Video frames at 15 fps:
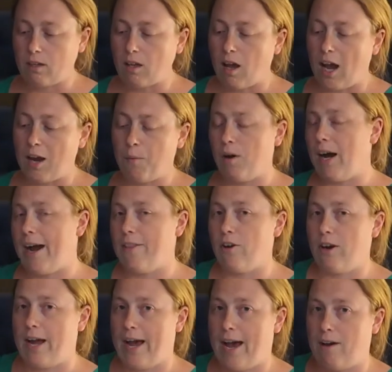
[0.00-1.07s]
I will either
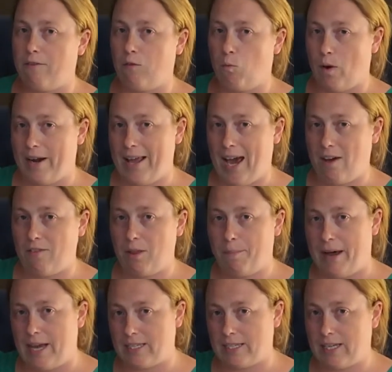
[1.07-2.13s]
have one half of the
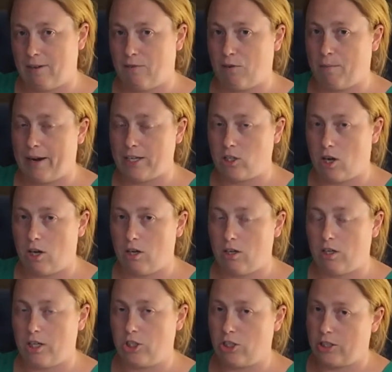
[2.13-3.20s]
basket for my daughter
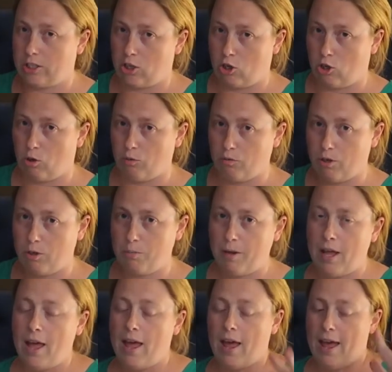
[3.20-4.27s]
because she's in her own room,
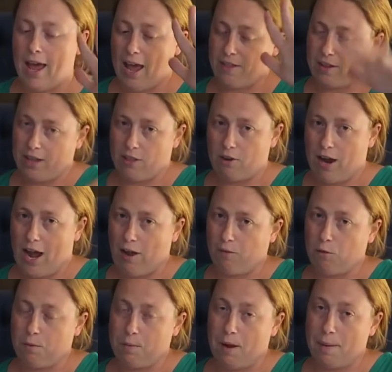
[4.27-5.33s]
and the other half
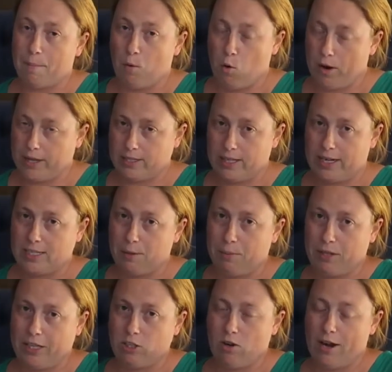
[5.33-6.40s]
will be my boys, and I
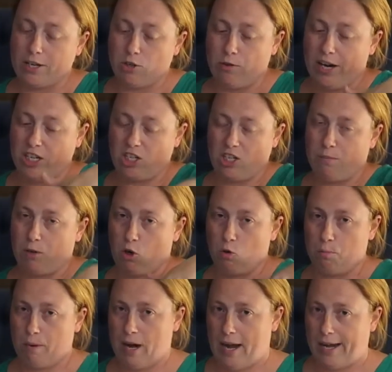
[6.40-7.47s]
typically try to do each of them their
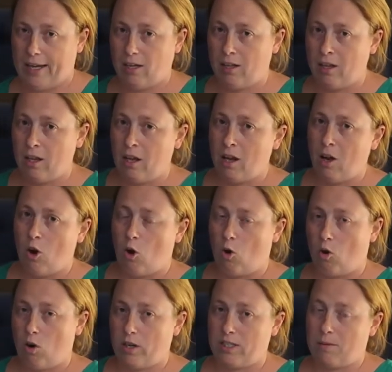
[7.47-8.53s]
own pile.
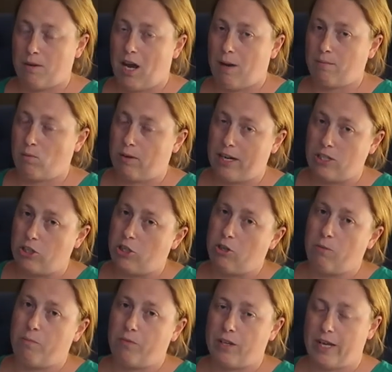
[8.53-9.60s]
Or sometimes what I
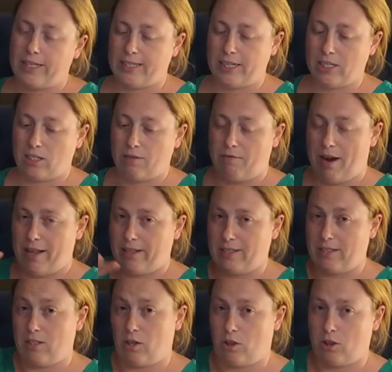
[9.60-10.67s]
do is I just divide this
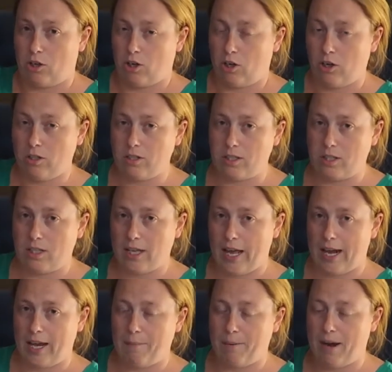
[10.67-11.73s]
into thirds
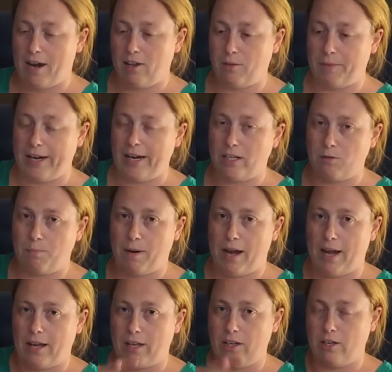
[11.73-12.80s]
and I pile them each
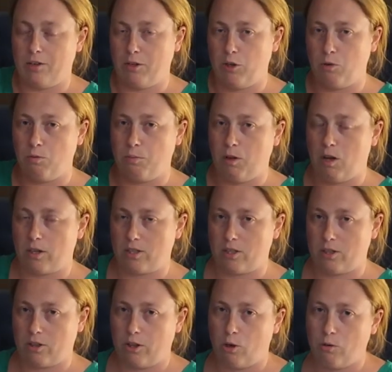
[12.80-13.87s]
by who belongs to
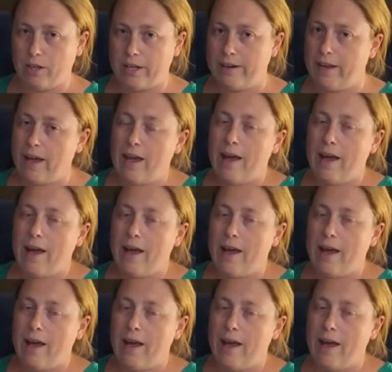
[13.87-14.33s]
the clothing.